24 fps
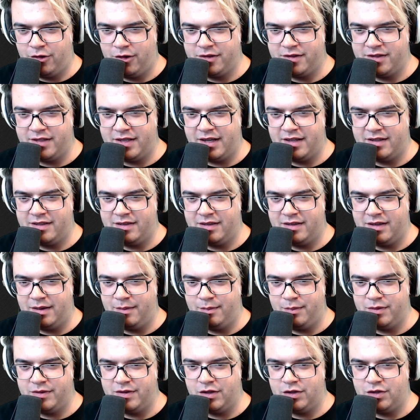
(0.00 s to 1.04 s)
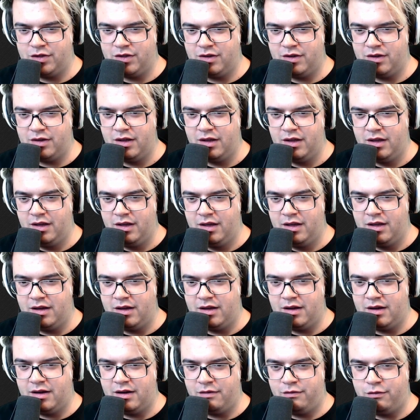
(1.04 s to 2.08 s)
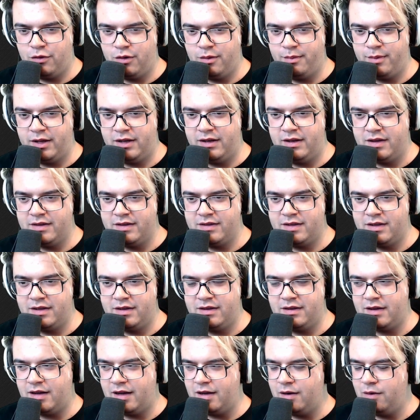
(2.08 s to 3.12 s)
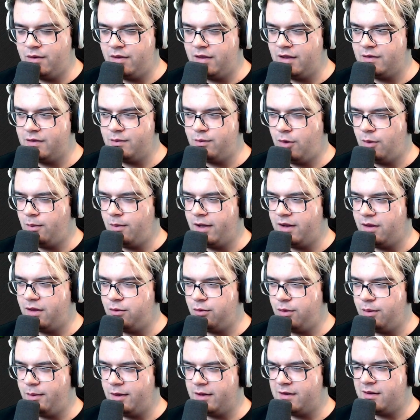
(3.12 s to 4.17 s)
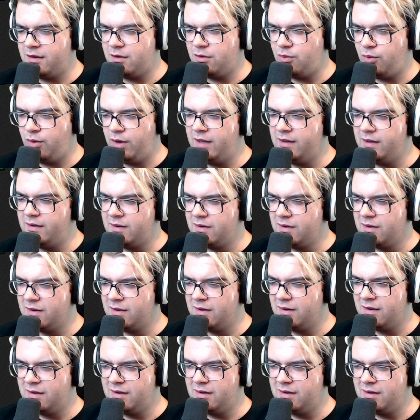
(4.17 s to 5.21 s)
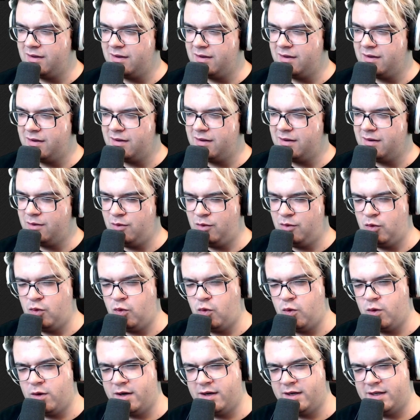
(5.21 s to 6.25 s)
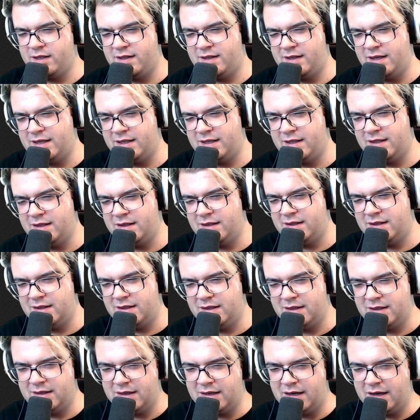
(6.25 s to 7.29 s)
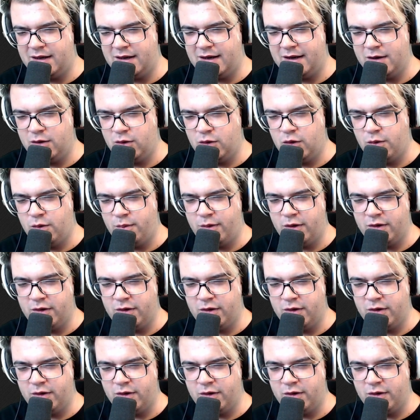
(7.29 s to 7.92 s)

sets in position. 4-bet doesn't. I don't think small blind 3-bets 3s nor 6s. I don't know about